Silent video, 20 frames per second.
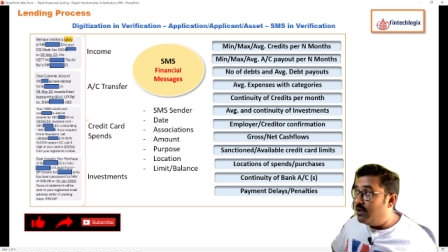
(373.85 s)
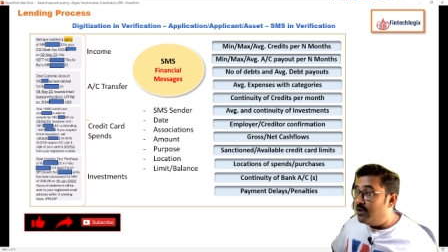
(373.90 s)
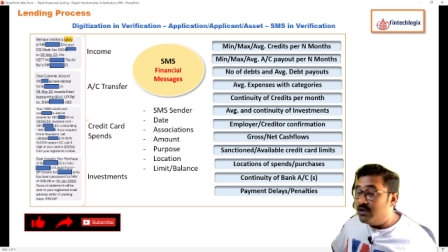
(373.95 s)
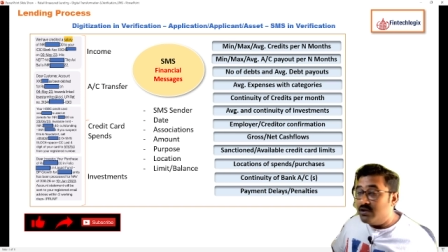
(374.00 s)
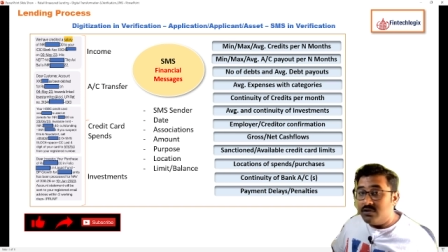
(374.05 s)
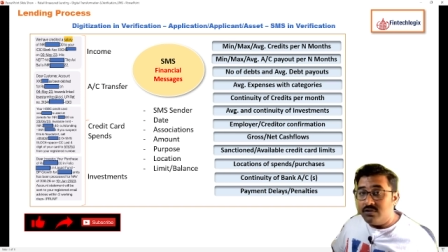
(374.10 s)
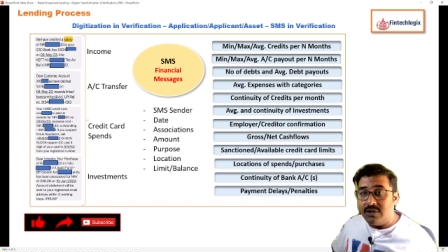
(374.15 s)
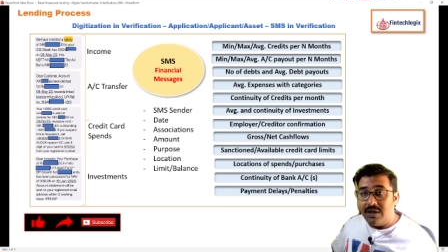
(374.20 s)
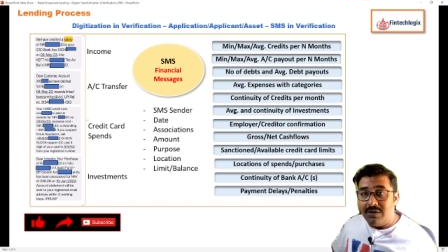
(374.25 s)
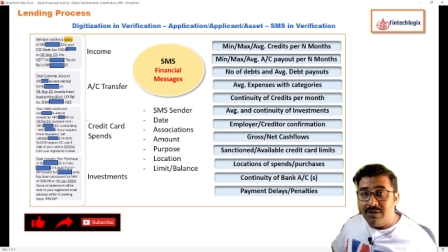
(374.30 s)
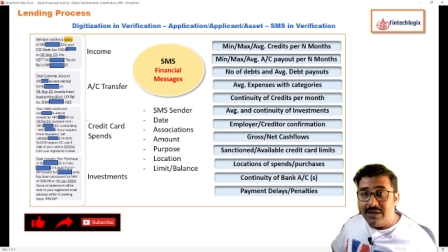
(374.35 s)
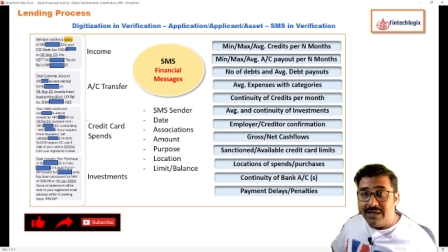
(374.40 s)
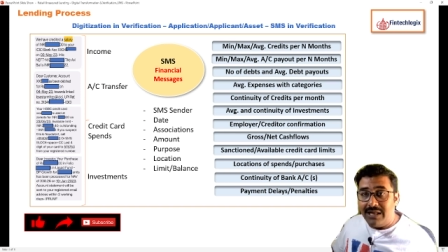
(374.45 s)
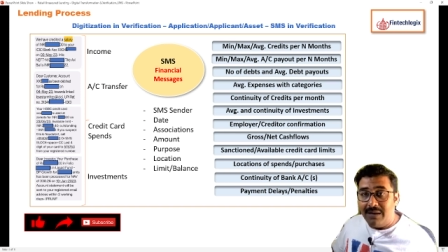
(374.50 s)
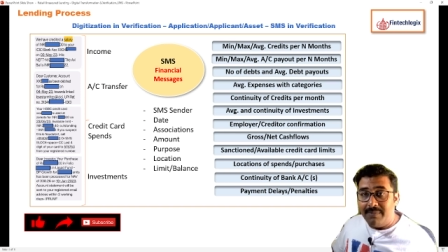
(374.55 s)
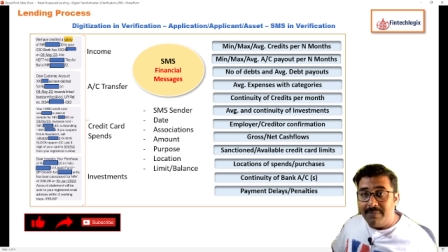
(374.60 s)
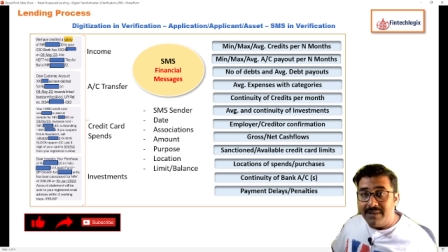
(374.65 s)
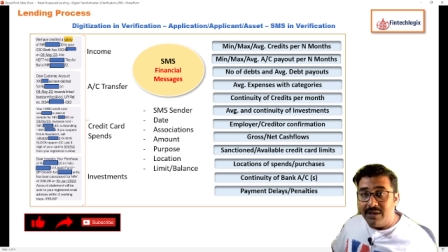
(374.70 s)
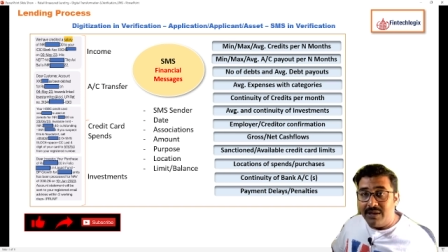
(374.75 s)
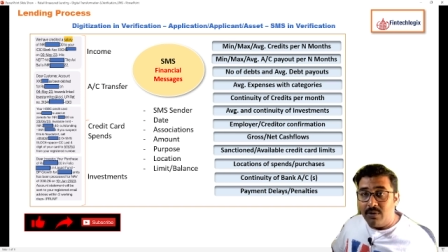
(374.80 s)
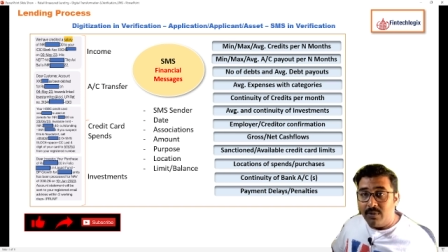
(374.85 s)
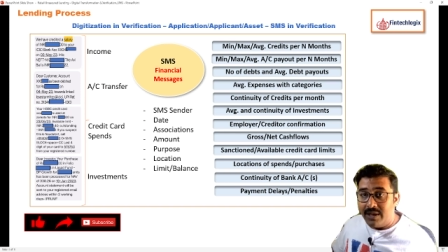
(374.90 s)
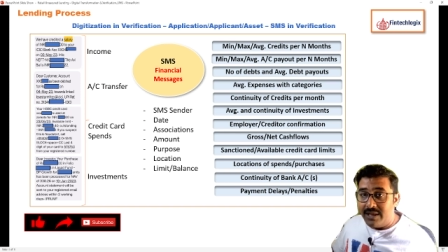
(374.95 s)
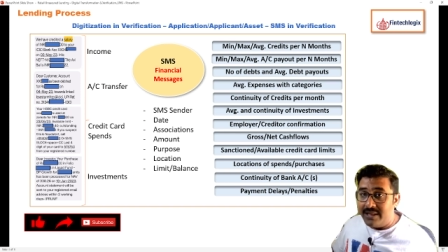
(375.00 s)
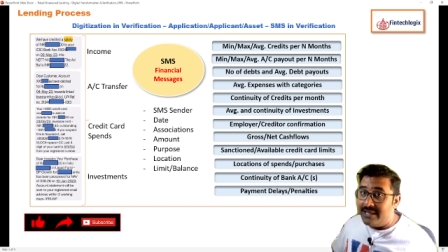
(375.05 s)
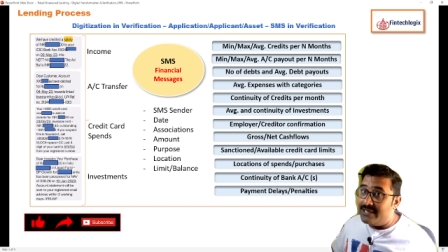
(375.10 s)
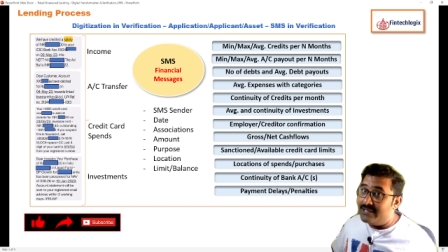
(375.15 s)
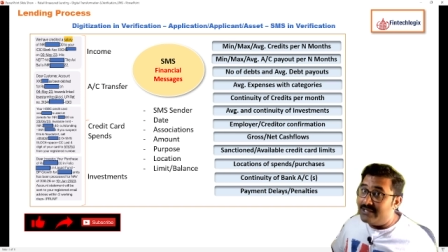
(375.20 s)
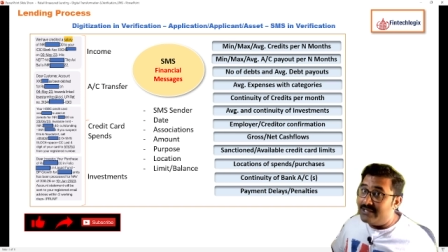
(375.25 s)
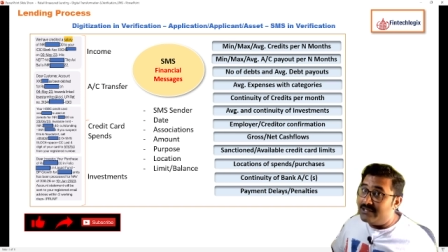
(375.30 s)
So that will tell me that okay,
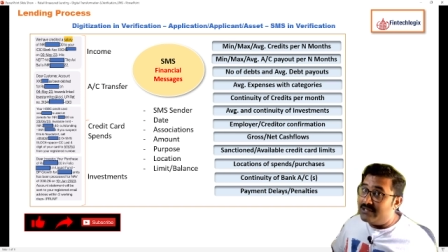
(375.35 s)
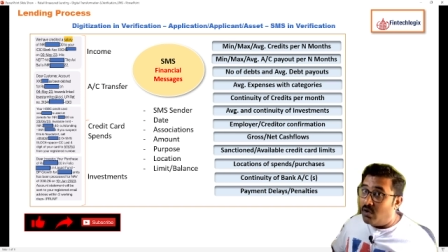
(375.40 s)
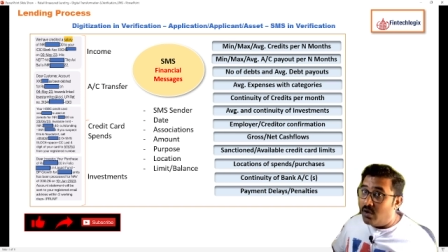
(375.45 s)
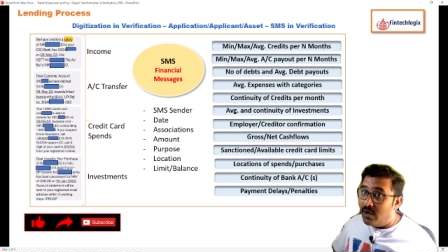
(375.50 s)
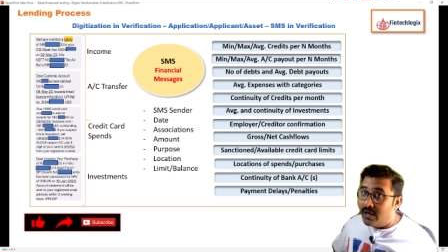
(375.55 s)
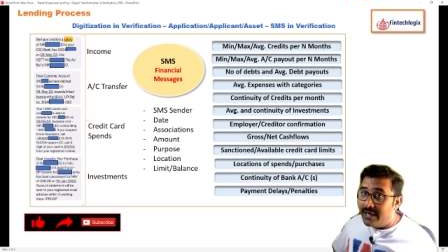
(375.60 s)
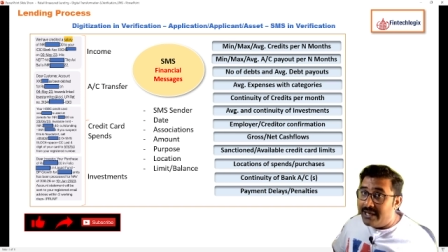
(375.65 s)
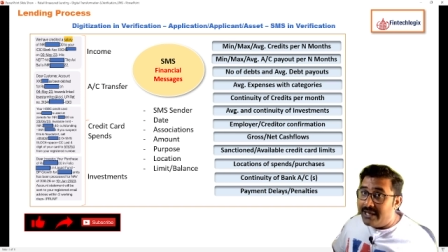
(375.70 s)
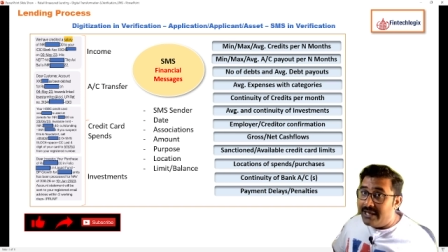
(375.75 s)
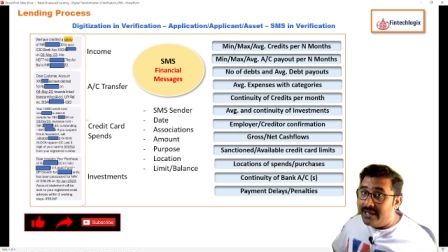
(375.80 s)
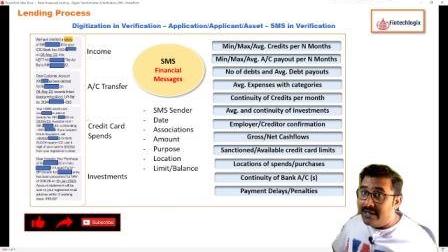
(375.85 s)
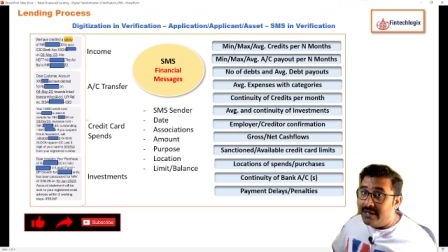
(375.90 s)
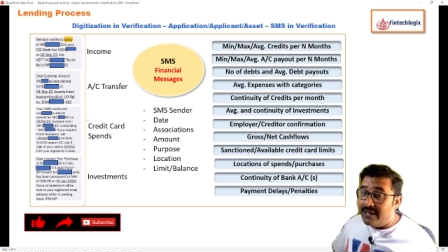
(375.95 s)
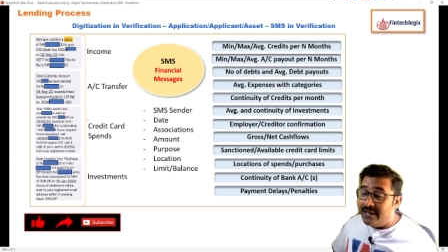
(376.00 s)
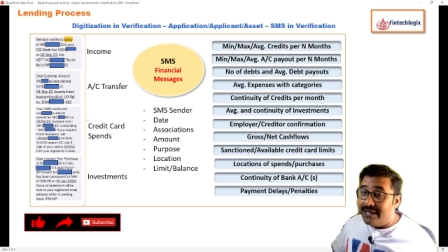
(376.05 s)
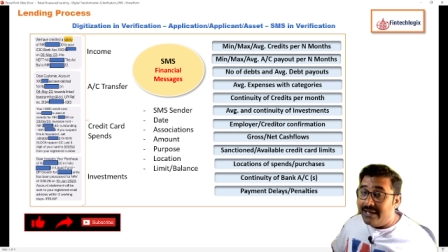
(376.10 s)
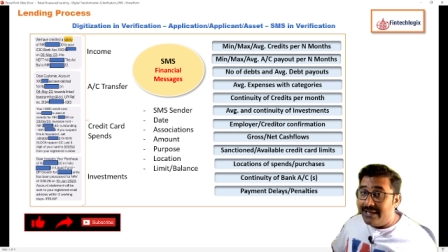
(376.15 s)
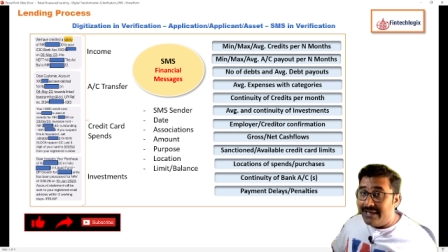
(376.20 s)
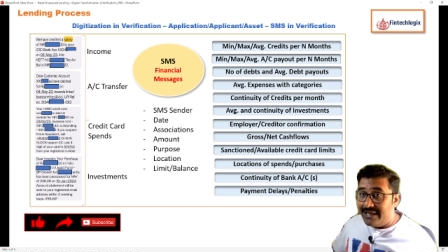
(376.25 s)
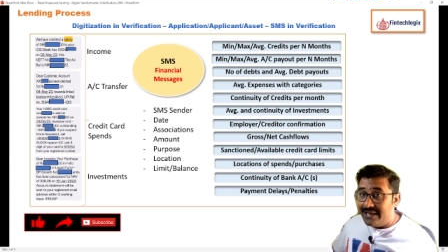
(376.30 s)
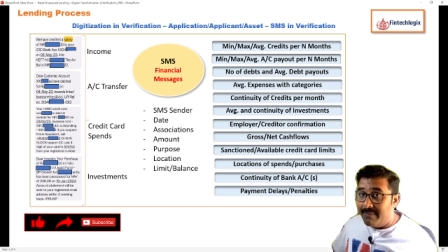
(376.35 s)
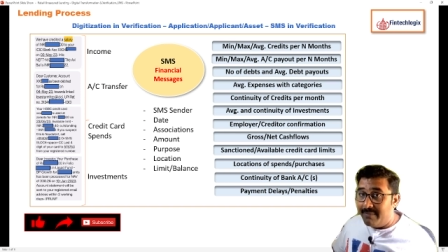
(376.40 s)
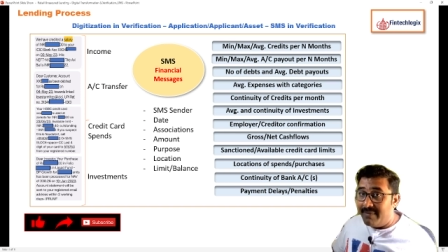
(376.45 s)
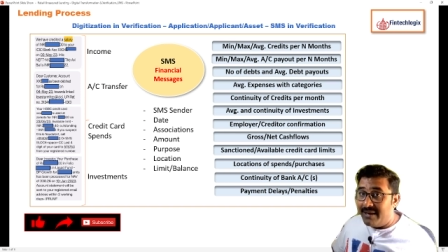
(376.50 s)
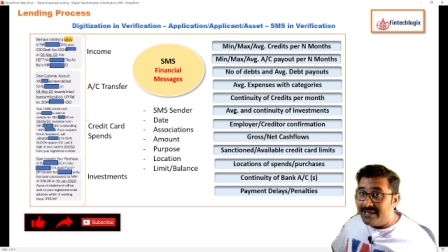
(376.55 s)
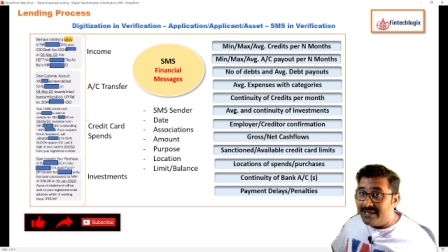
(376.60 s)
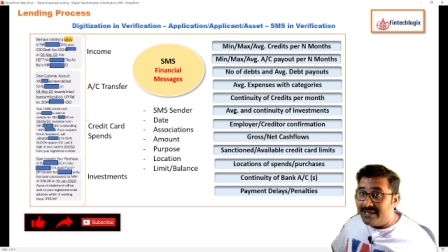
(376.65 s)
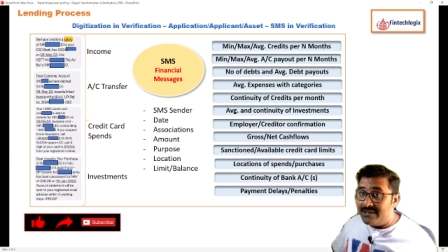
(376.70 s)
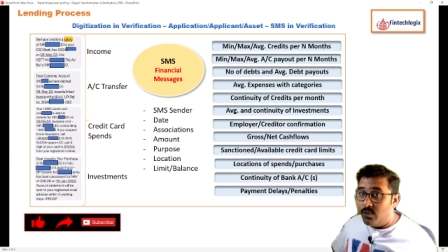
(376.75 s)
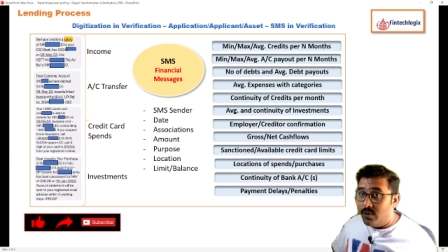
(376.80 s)
there is already
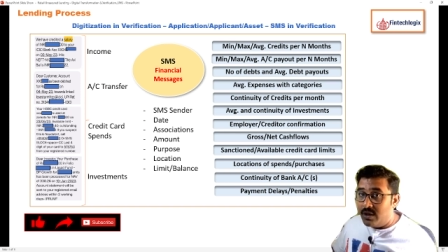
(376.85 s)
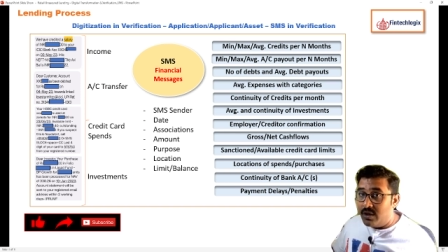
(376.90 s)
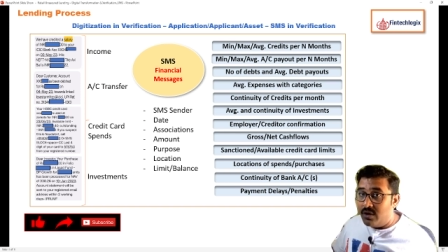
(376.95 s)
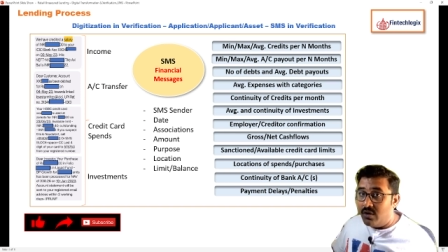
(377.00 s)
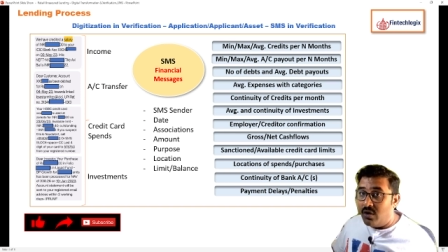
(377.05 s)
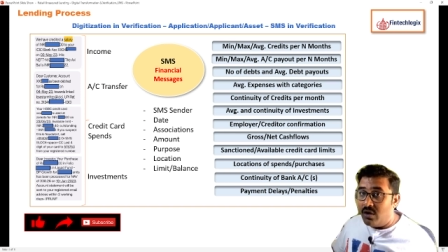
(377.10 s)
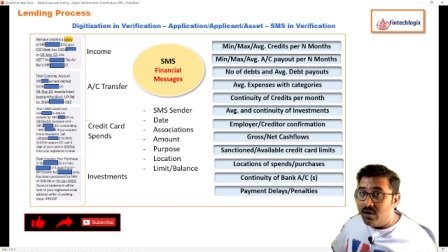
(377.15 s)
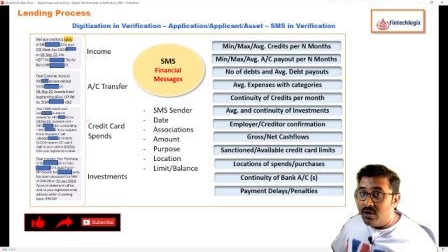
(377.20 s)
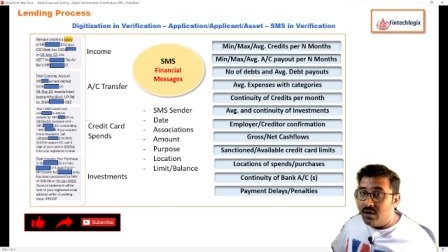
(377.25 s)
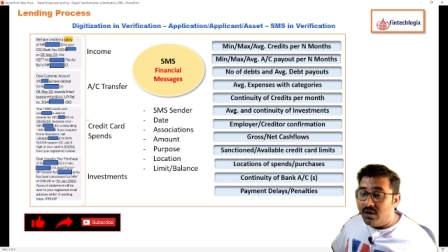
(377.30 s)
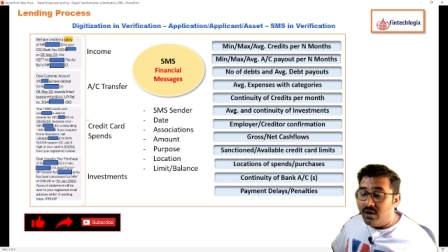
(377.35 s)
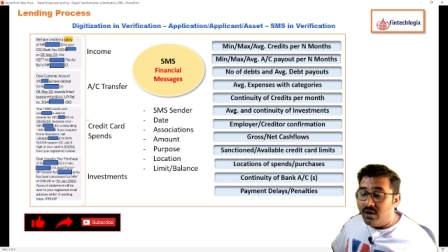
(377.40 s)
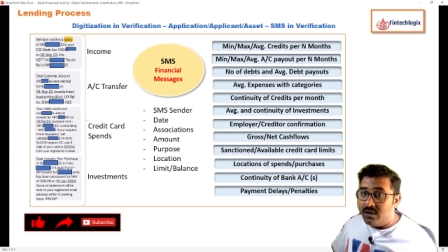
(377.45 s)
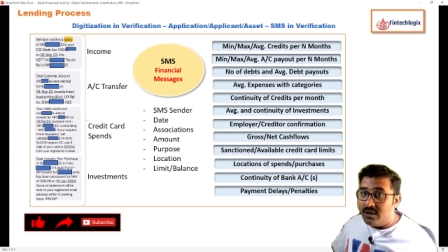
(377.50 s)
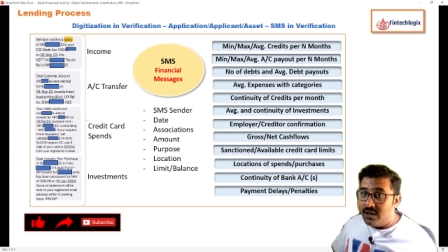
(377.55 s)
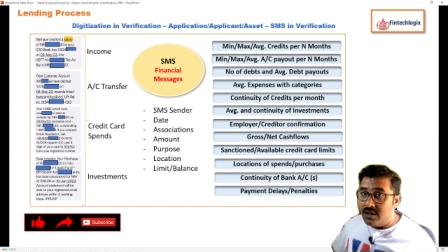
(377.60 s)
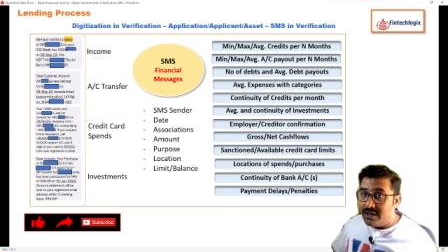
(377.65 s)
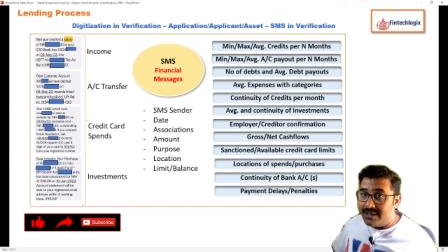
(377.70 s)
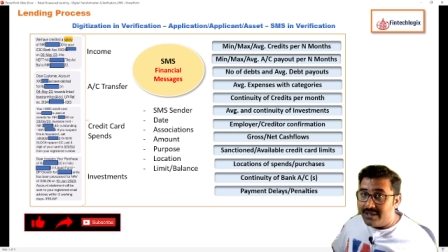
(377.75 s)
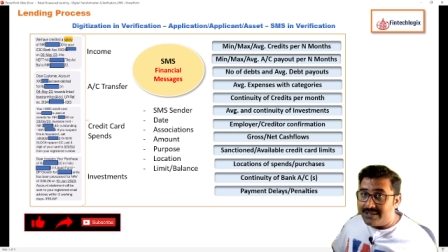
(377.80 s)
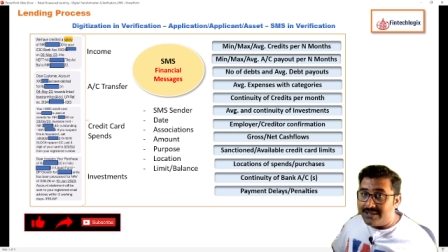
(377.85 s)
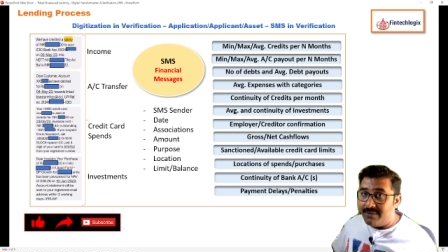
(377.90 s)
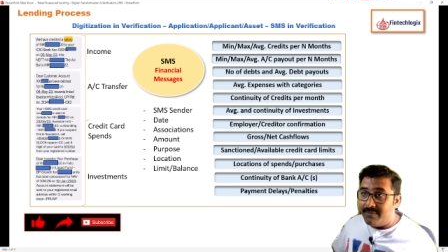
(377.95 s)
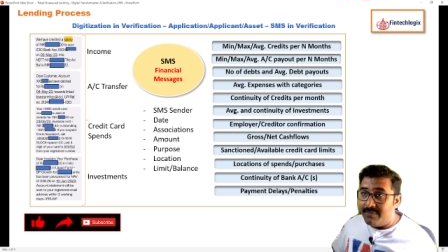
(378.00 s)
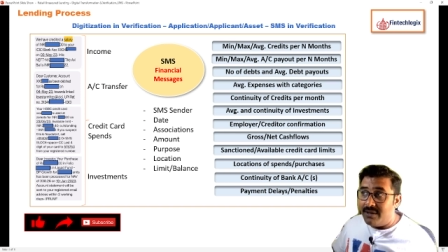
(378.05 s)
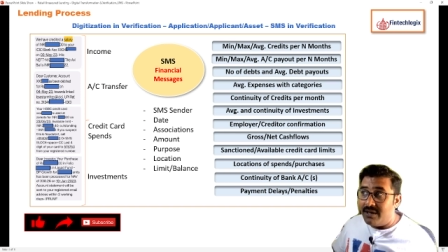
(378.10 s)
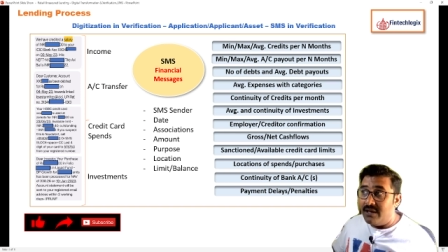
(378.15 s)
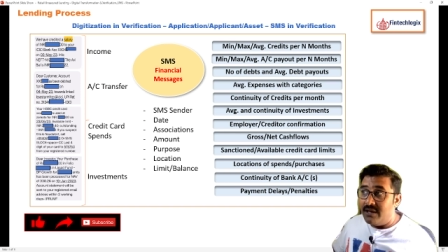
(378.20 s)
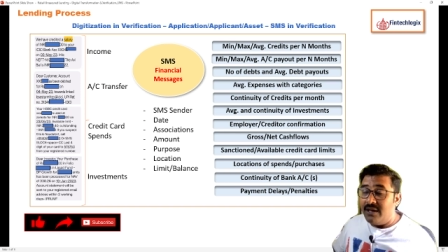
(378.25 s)
EMIs going on the customer